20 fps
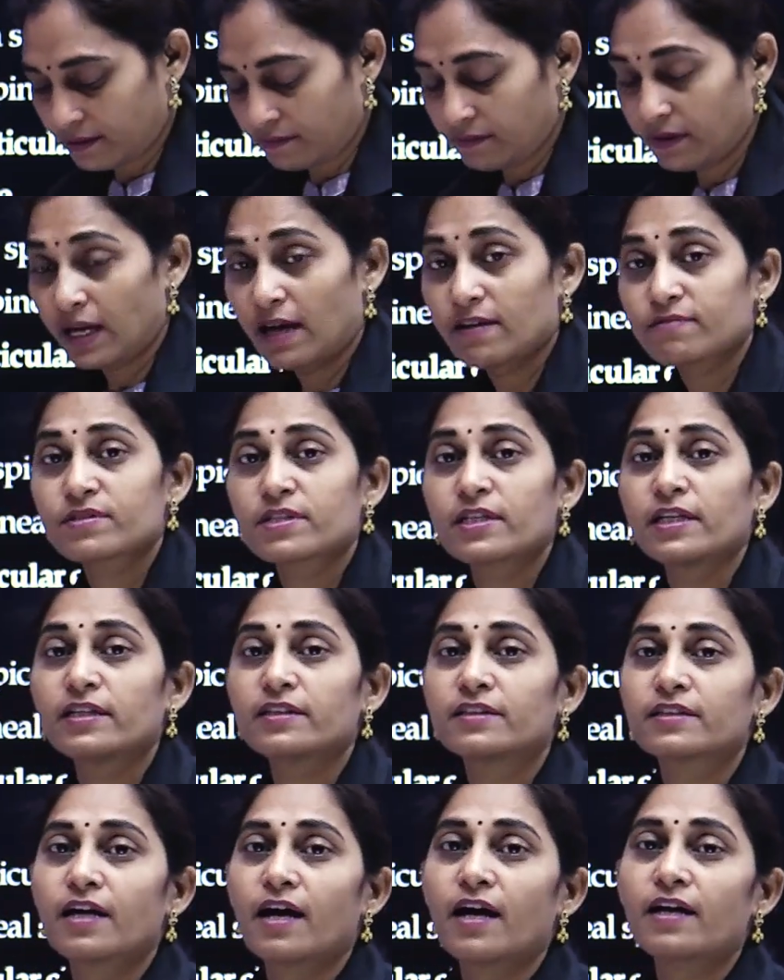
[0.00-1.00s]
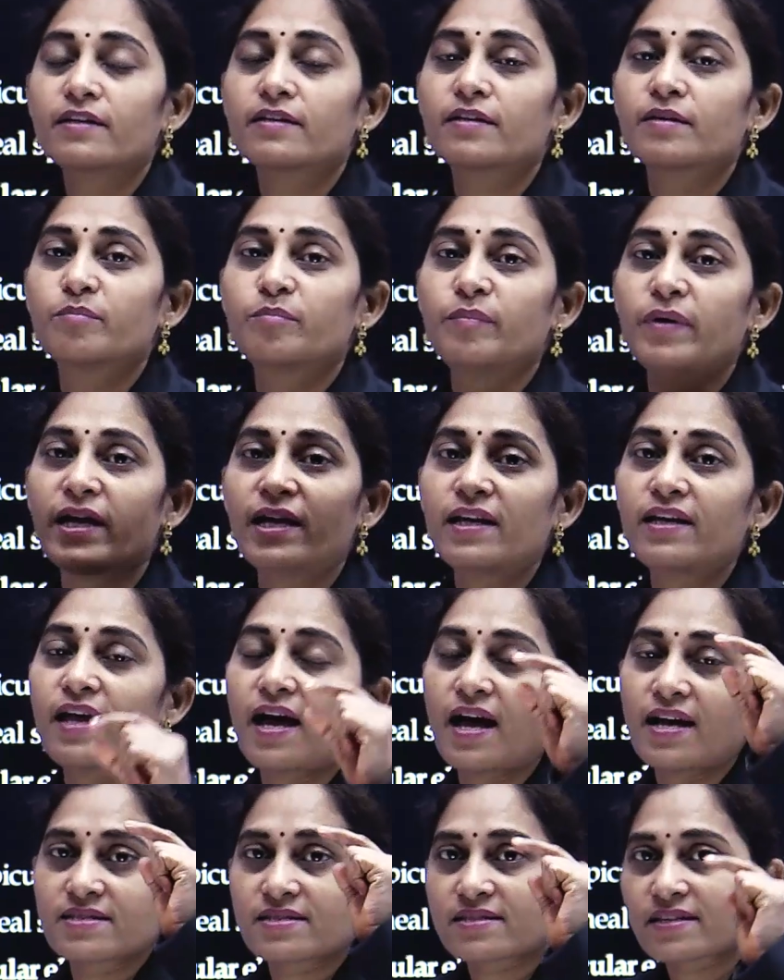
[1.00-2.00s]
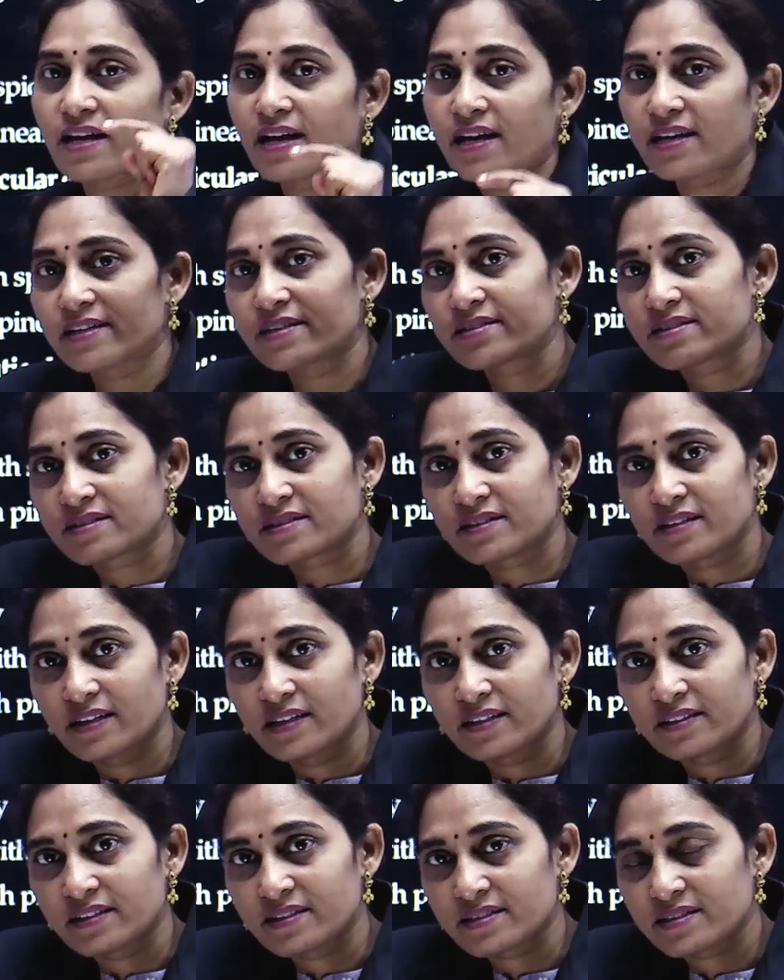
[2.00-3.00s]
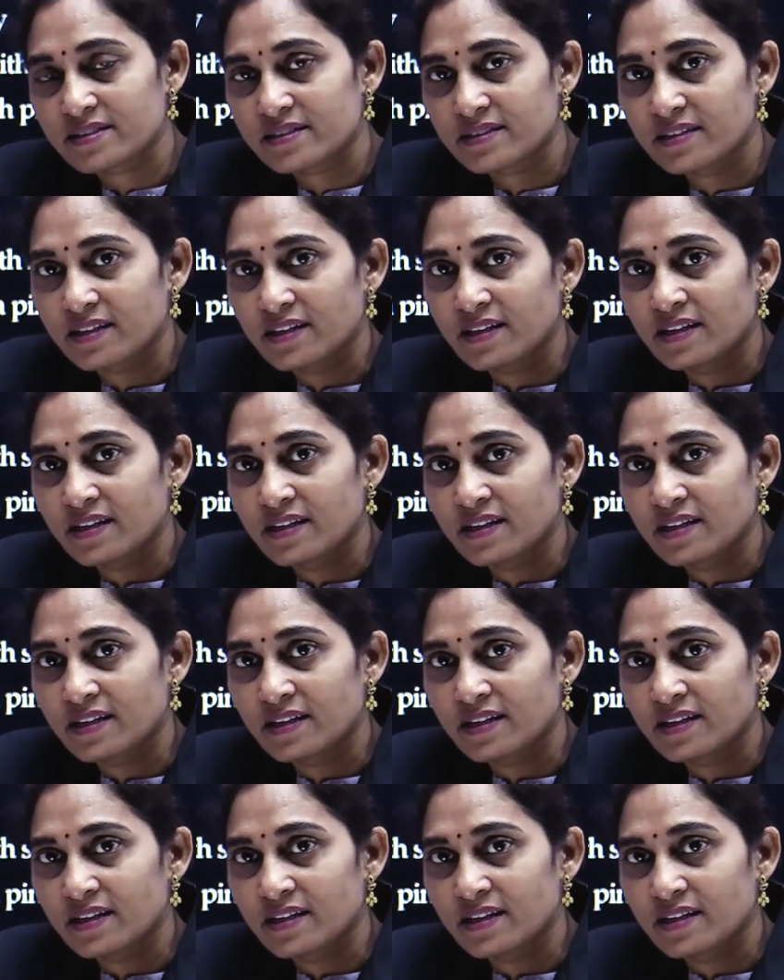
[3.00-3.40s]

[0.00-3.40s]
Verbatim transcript: we have seen that male ascaris it is